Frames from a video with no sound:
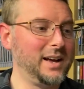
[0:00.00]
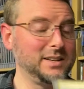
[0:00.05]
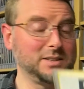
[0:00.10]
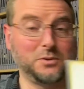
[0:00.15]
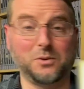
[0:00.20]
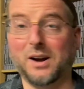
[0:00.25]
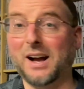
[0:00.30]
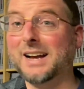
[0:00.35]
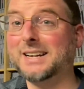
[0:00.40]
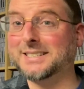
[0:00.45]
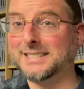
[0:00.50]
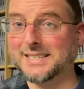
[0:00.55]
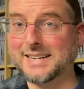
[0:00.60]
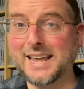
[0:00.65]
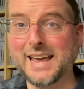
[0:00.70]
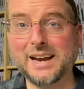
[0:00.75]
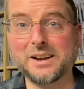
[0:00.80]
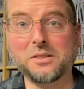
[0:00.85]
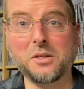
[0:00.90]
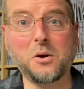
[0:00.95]
So I
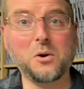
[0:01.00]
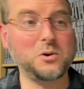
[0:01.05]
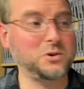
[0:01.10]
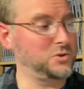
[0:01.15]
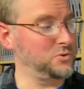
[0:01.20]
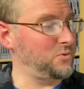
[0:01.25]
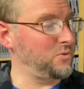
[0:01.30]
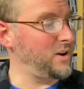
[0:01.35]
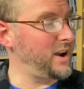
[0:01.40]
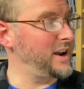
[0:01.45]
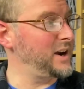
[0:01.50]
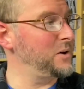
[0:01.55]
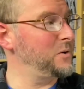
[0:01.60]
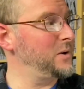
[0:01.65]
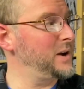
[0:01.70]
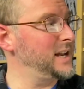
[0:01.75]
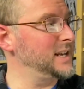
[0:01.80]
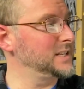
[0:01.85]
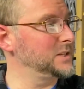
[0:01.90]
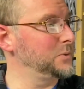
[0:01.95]
snagged those right
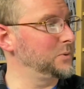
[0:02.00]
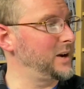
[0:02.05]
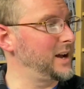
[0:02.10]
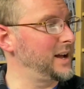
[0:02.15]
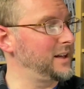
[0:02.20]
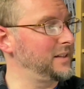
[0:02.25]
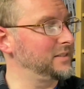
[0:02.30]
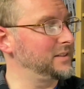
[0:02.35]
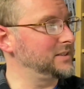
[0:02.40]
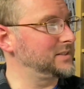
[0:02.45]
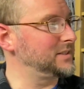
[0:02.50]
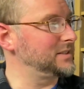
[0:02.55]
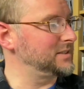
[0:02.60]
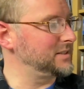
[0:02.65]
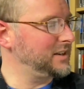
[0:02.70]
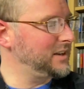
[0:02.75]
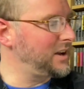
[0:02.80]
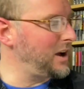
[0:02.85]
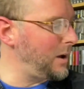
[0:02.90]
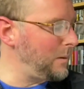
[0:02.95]
away as well. This is
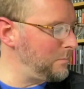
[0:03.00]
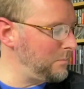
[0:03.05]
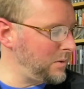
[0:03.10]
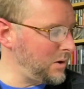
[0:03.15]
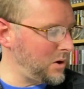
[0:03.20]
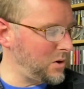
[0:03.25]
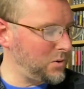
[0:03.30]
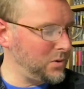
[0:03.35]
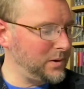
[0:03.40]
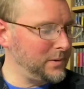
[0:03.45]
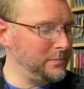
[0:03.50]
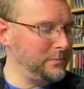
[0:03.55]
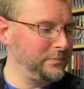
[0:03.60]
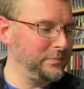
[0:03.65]
Gumbo,